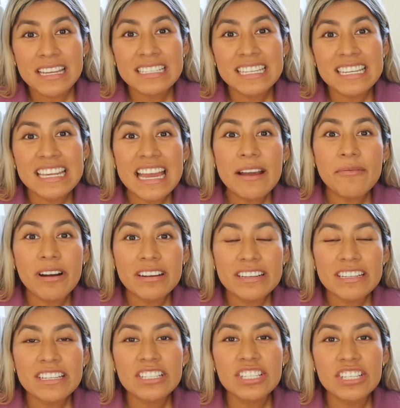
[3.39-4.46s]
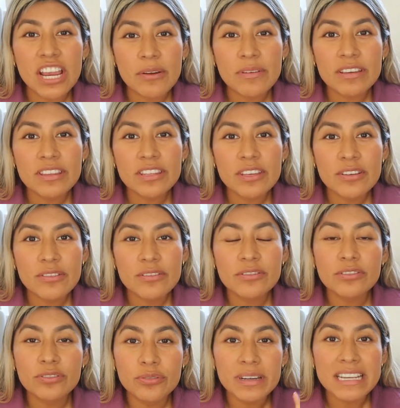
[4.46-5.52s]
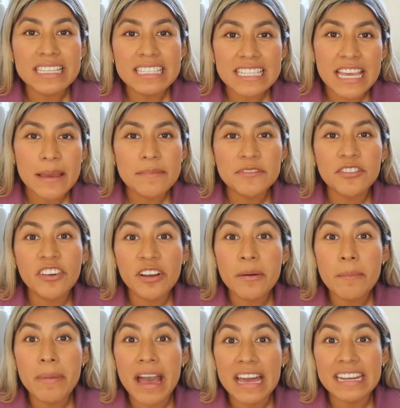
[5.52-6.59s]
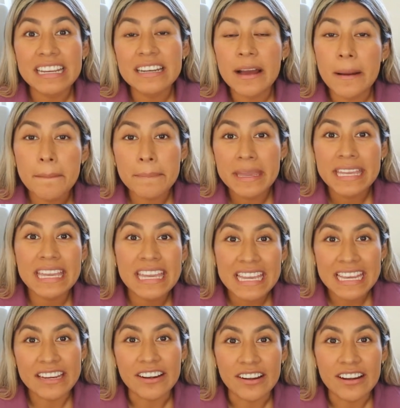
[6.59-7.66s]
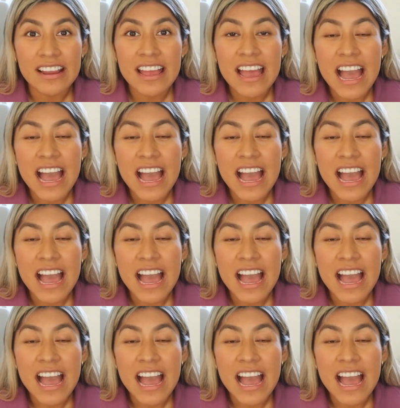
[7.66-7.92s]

Today I wanted to share with you 3 tips for combating a picky eater.